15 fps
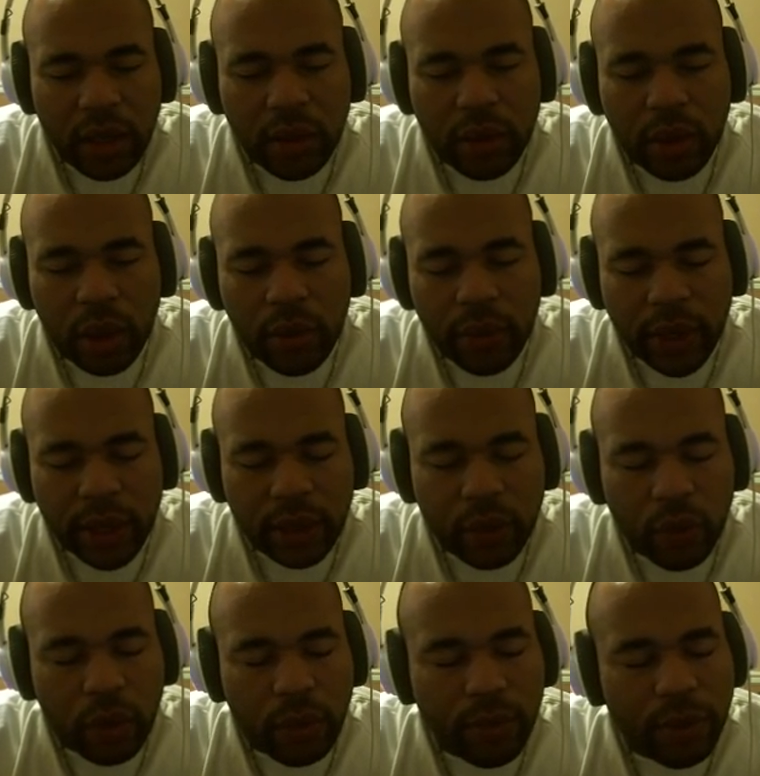You go
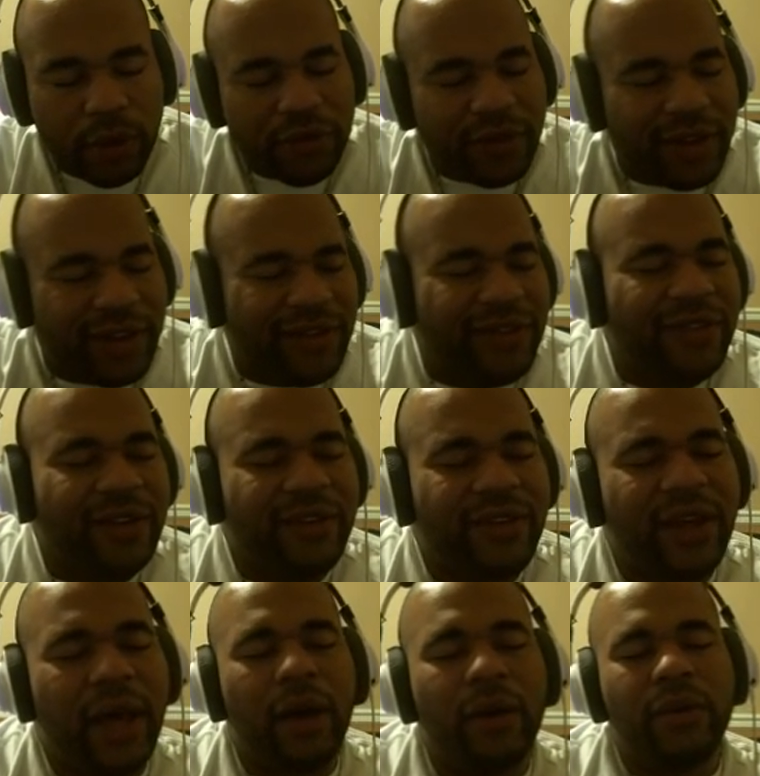in, 1 person gets
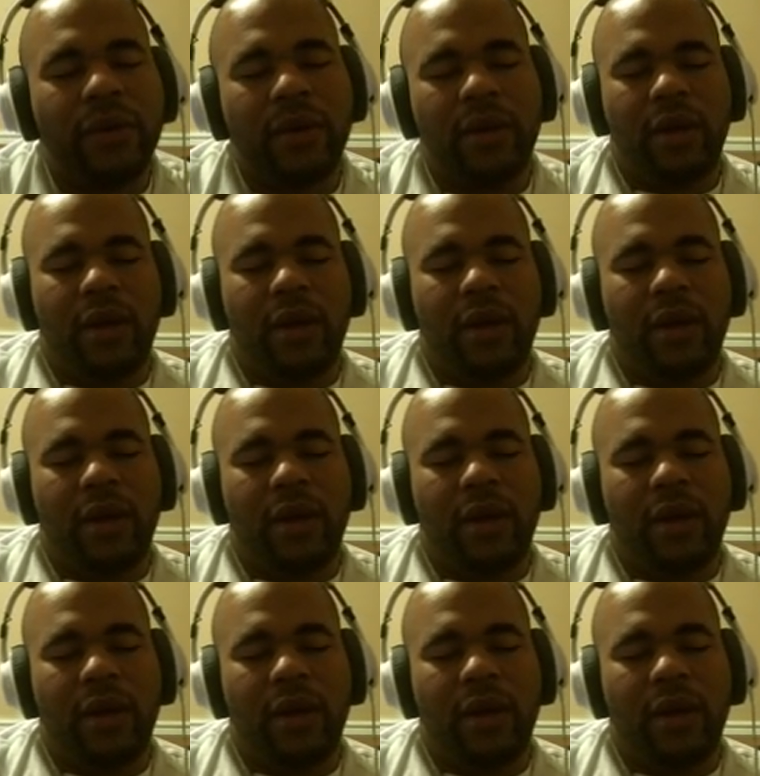sent out.